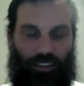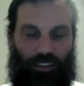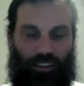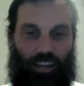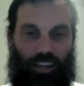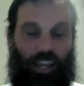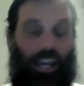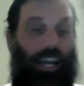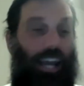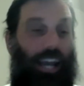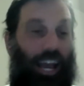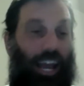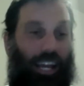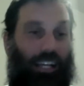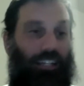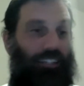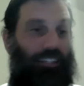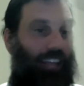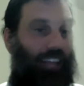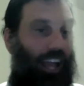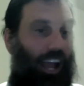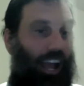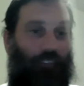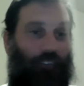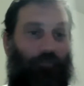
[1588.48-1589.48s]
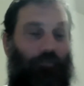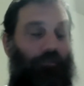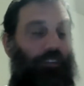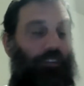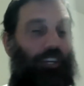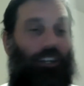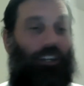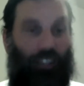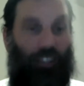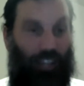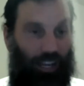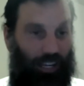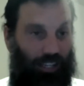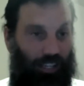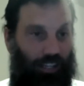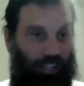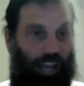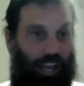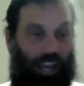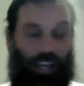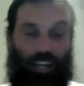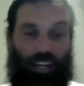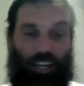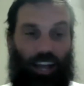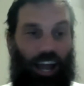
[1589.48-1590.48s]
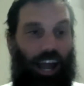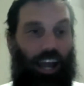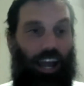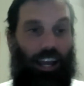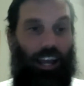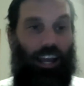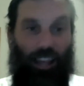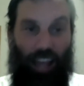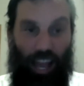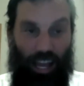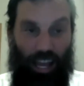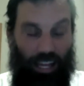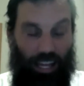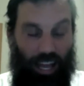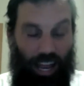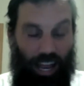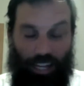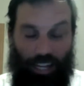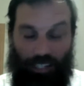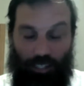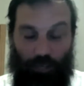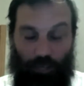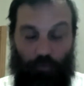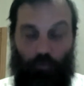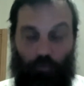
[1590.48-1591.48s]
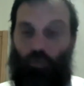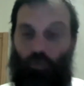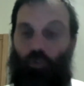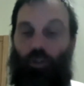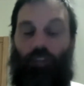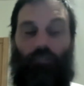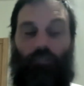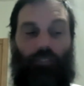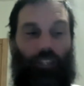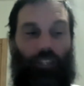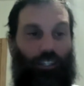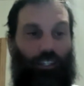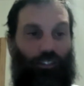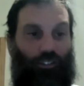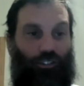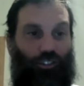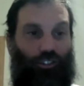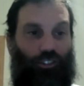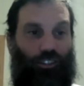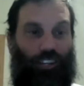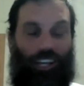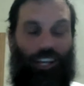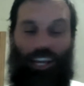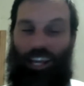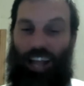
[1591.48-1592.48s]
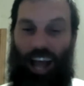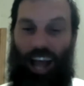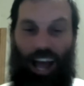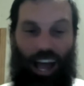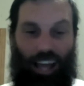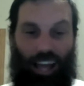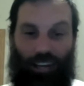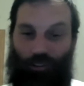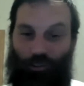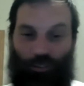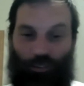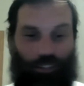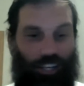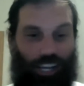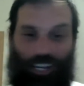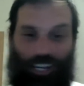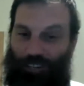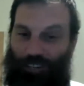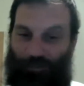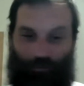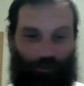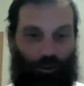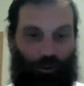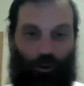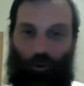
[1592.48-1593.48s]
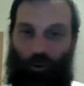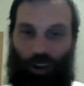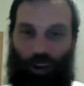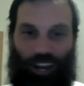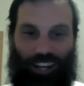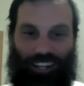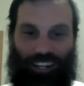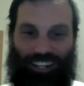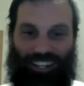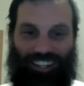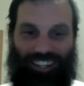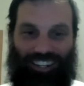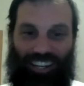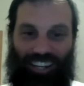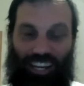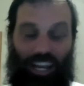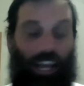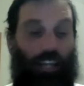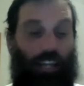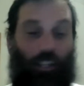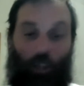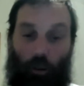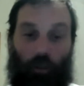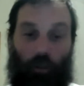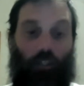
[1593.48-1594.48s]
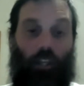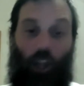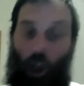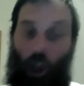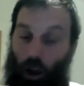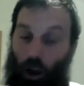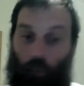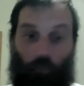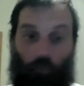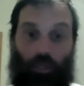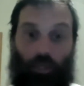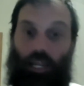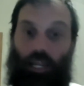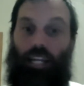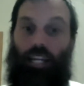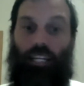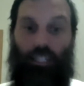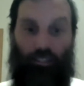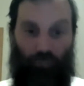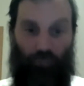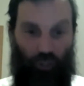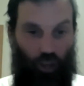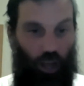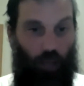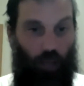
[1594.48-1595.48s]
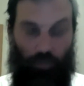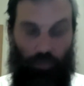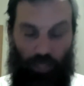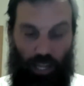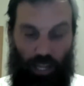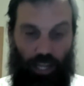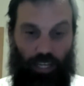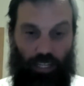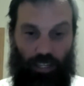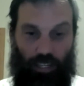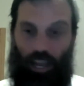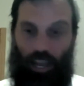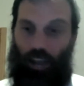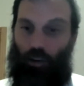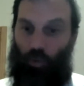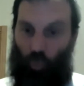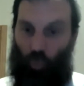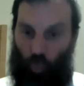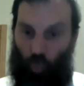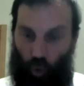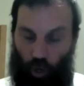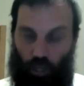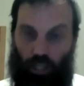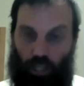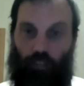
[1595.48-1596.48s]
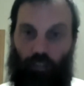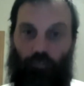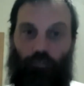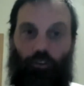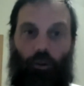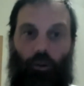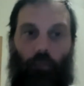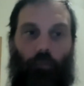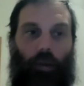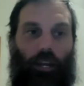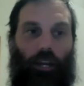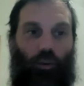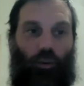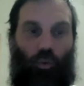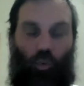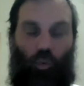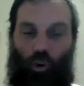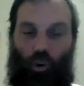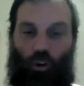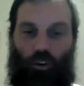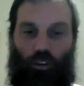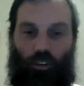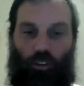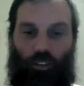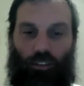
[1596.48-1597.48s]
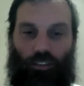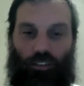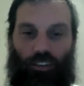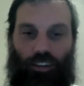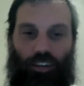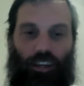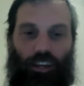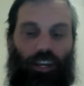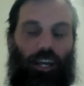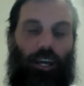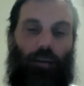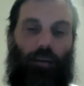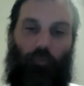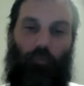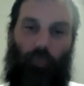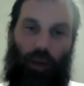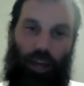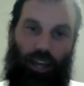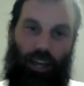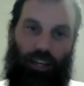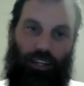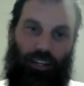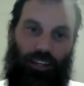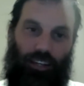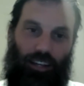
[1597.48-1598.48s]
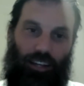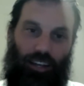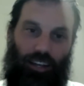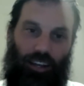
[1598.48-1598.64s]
And I could say I feel like that, and it's a privilege, and I don't take it for granted. And there are plenty of jobs like that, working for a better world. But